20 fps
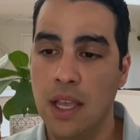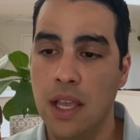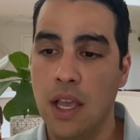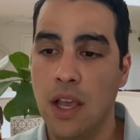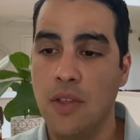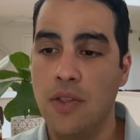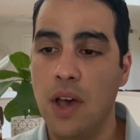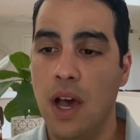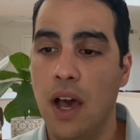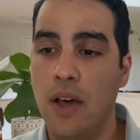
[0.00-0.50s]

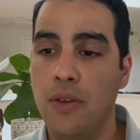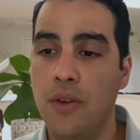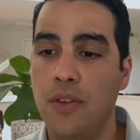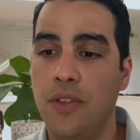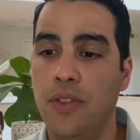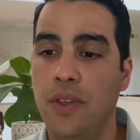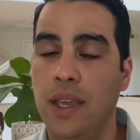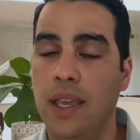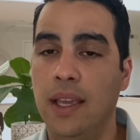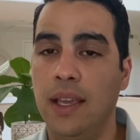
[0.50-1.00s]
The other
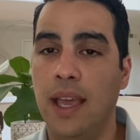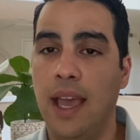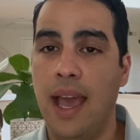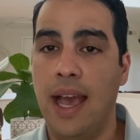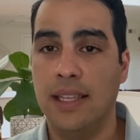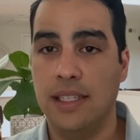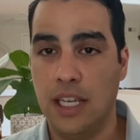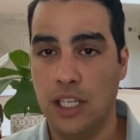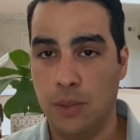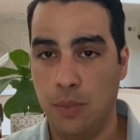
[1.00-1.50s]
thing,
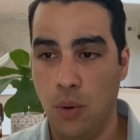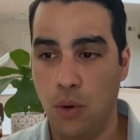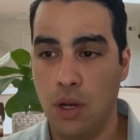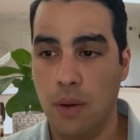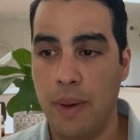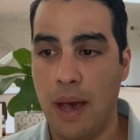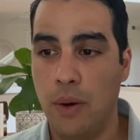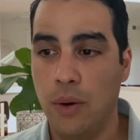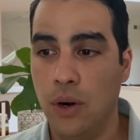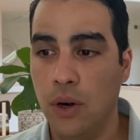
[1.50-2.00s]
as I spoke
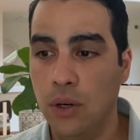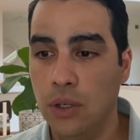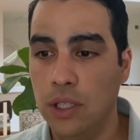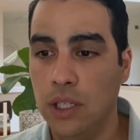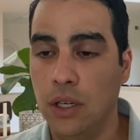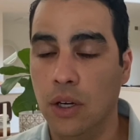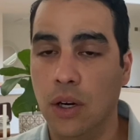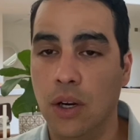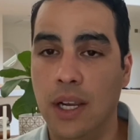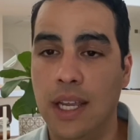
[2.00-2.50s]
about
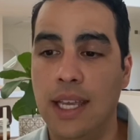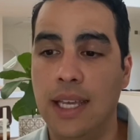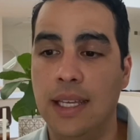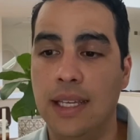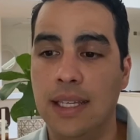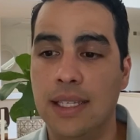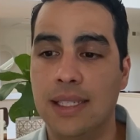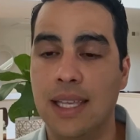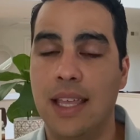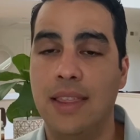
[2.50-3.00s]
earlier,
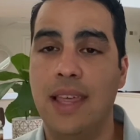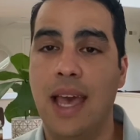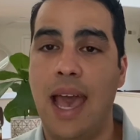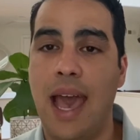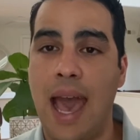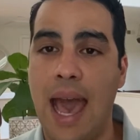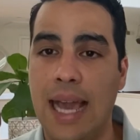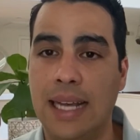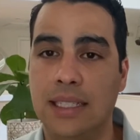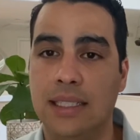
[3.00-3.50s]
is the
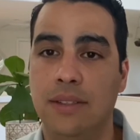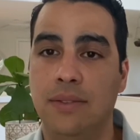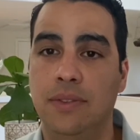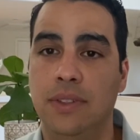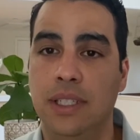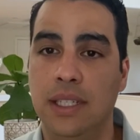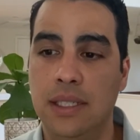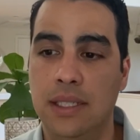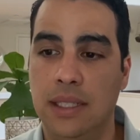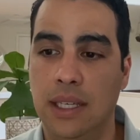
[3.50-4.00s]
active
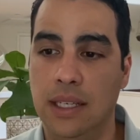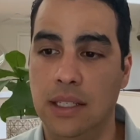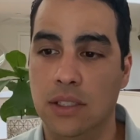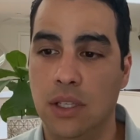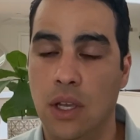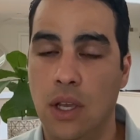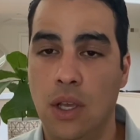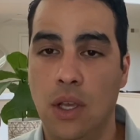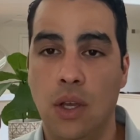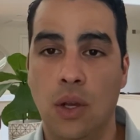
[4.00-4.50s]
listings.
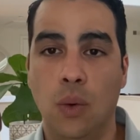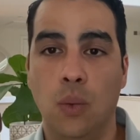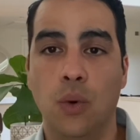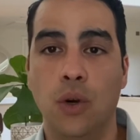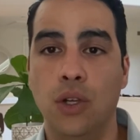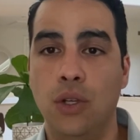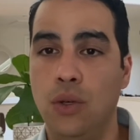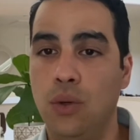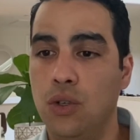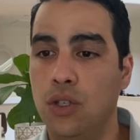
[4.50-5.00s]

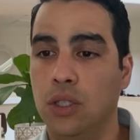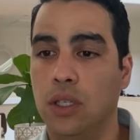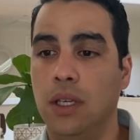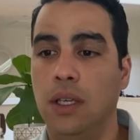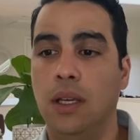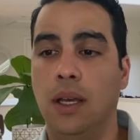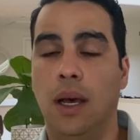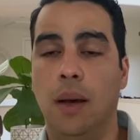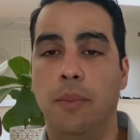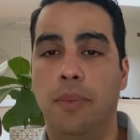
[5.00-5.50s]
We're
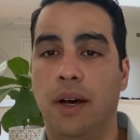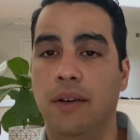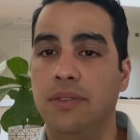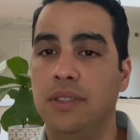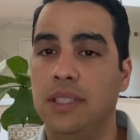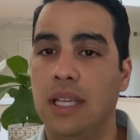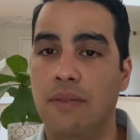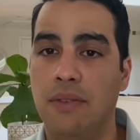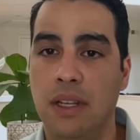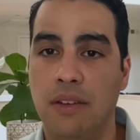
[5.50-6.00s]
usually above
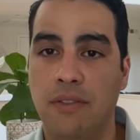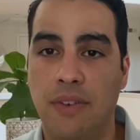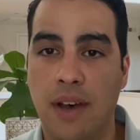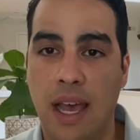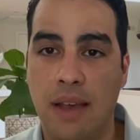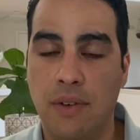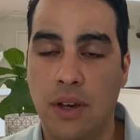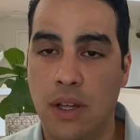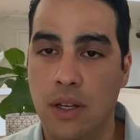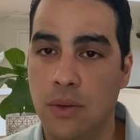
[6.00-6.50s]

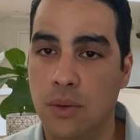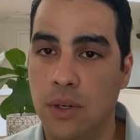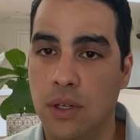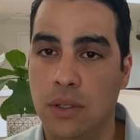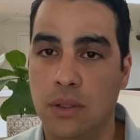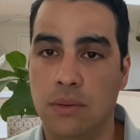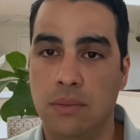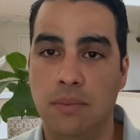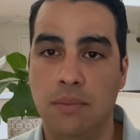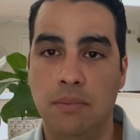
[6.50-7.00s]
seventy-five
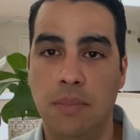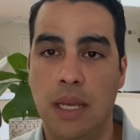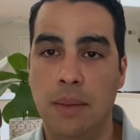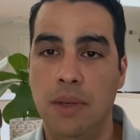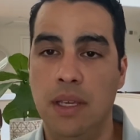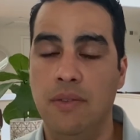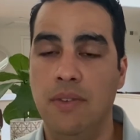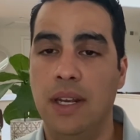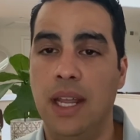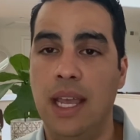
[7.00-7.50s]
hundred,
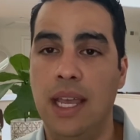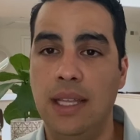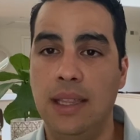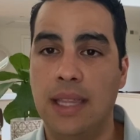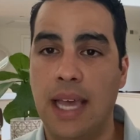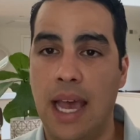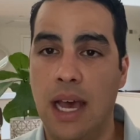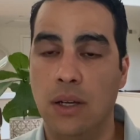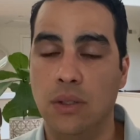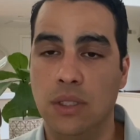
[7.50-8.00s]
maybe even eight
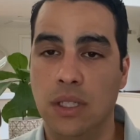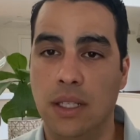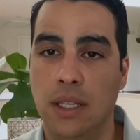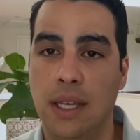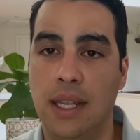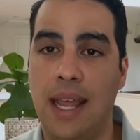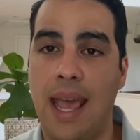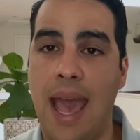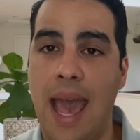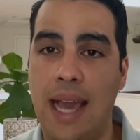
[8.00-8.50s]
thousand
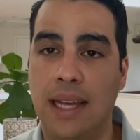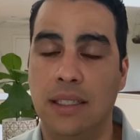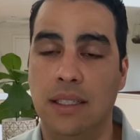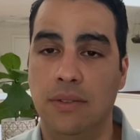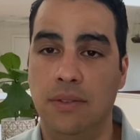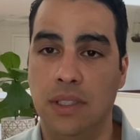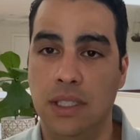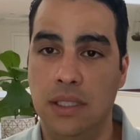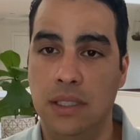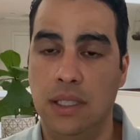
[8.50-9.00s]
in
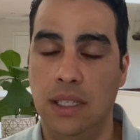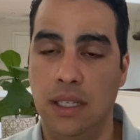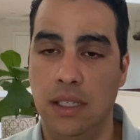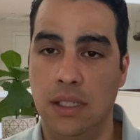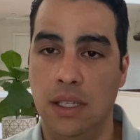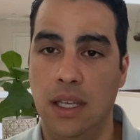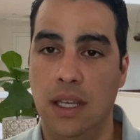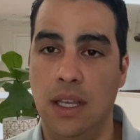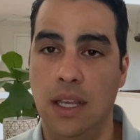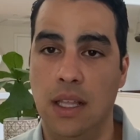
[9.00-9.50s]
active
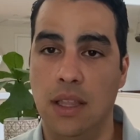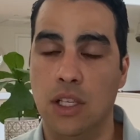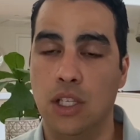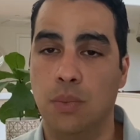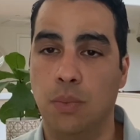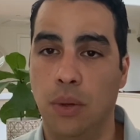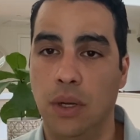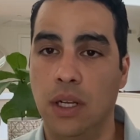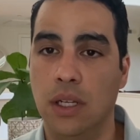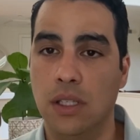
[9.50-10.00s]
listings in the
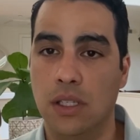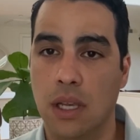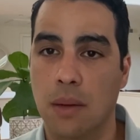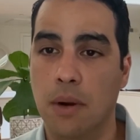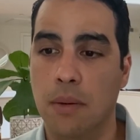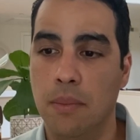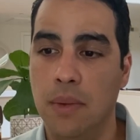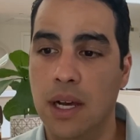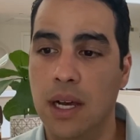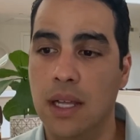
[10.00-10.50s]
spring and
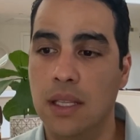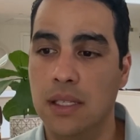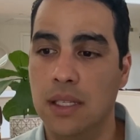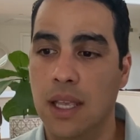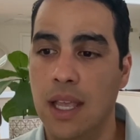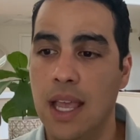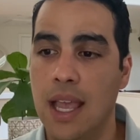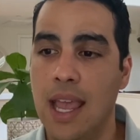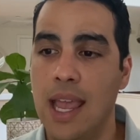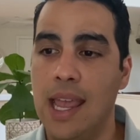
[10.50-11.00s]
summer months.
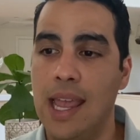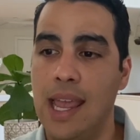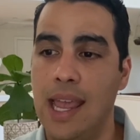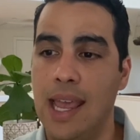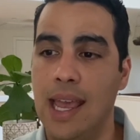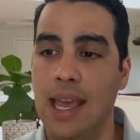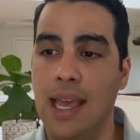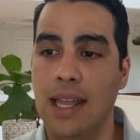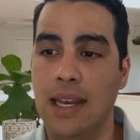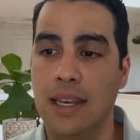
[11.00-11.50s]

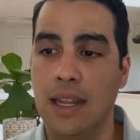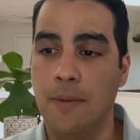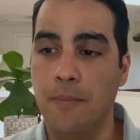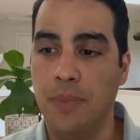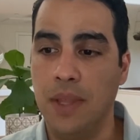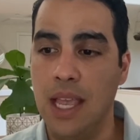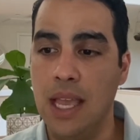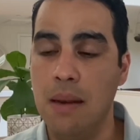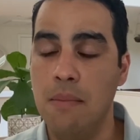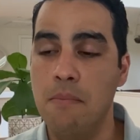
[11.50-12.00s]
And
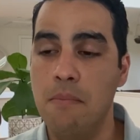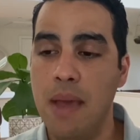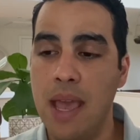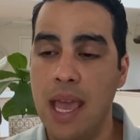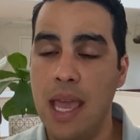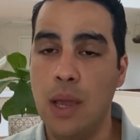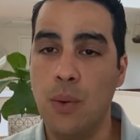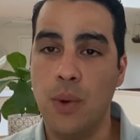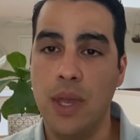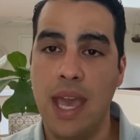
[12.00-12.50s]
in
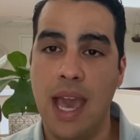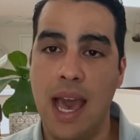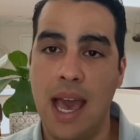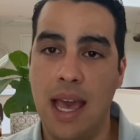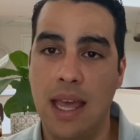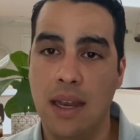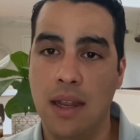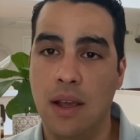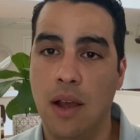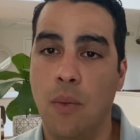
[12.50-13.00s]
May, we
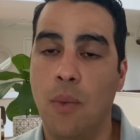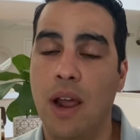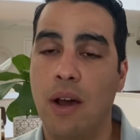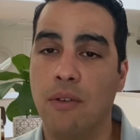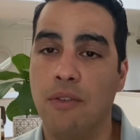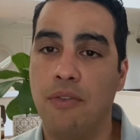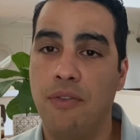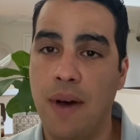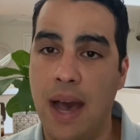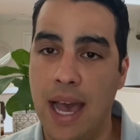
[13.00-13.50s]
had
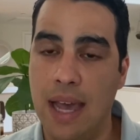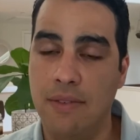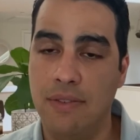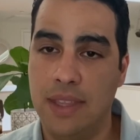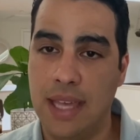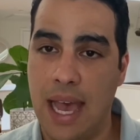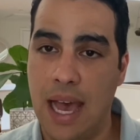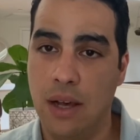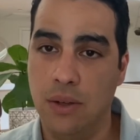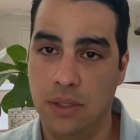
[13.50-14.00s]
around five
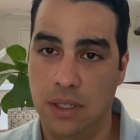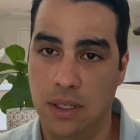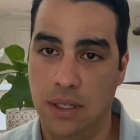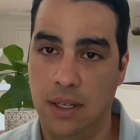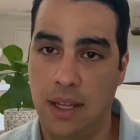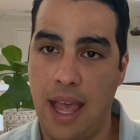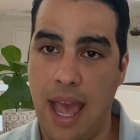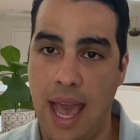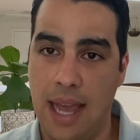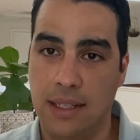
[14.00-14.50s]
thousand
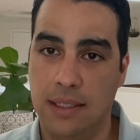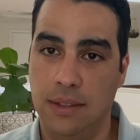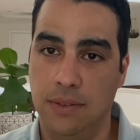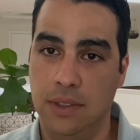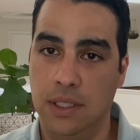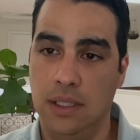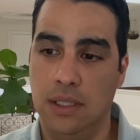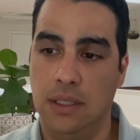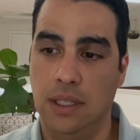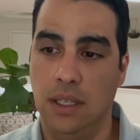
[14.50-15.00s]
active
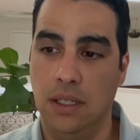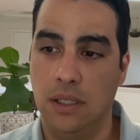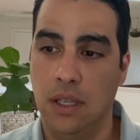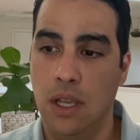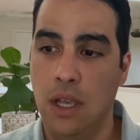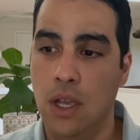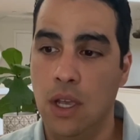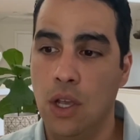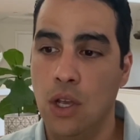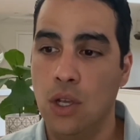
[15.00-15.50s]
listings.
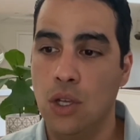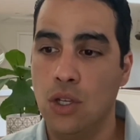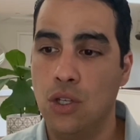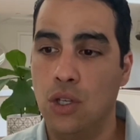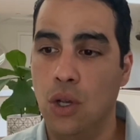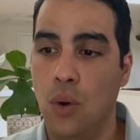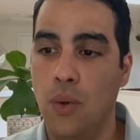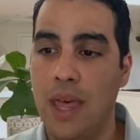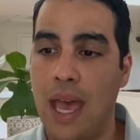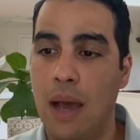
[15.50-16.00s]

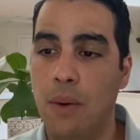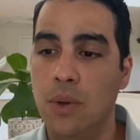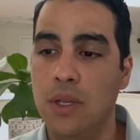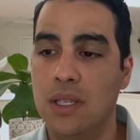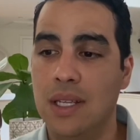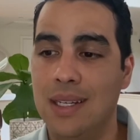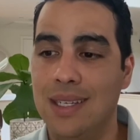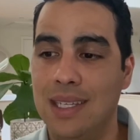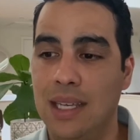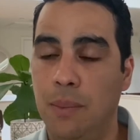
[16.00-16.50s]
So that
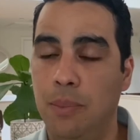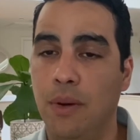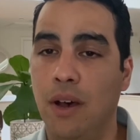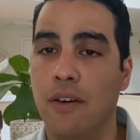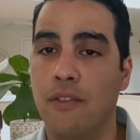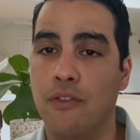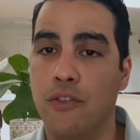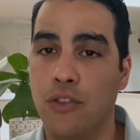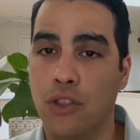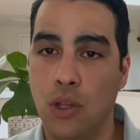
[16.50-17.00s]
was a dip
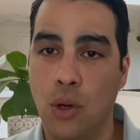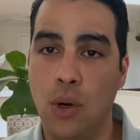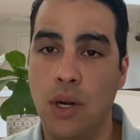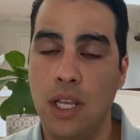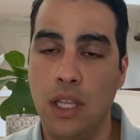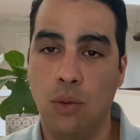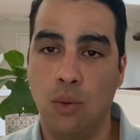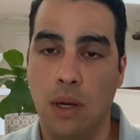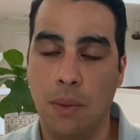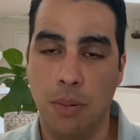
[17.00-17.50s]
of
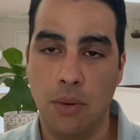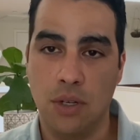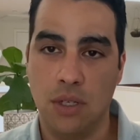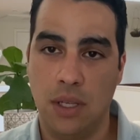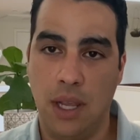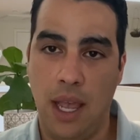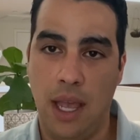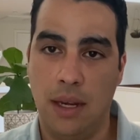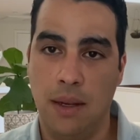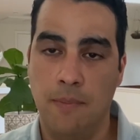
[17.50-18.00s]
thirty-three
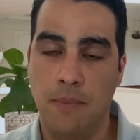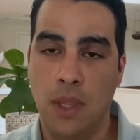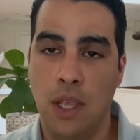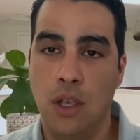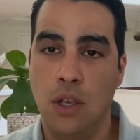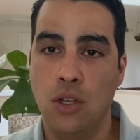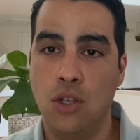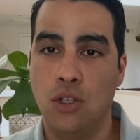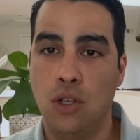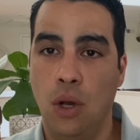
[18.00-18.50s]
percent.
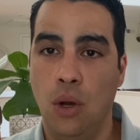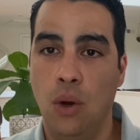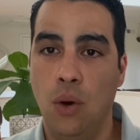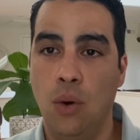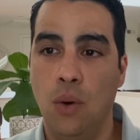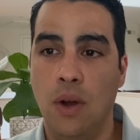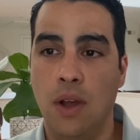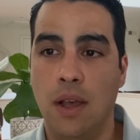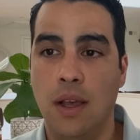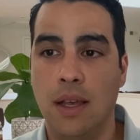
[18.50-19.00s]

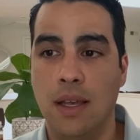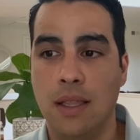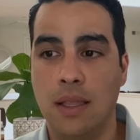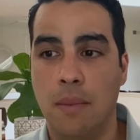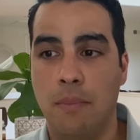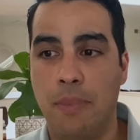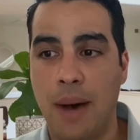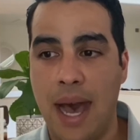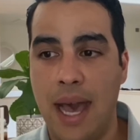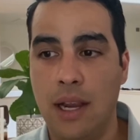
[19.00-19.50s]
So
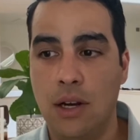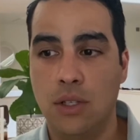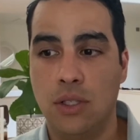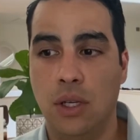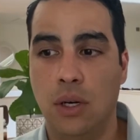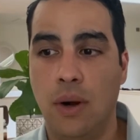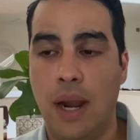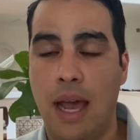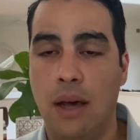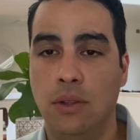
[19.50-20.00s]
the buyers
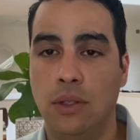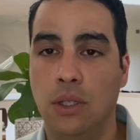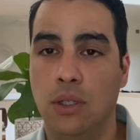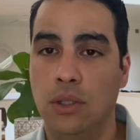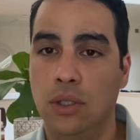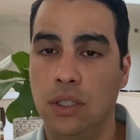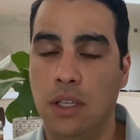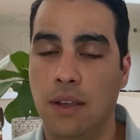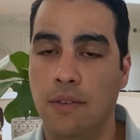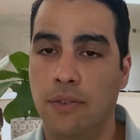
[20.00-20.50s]
that are out there
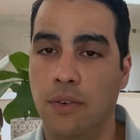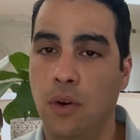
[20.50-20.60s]
looking for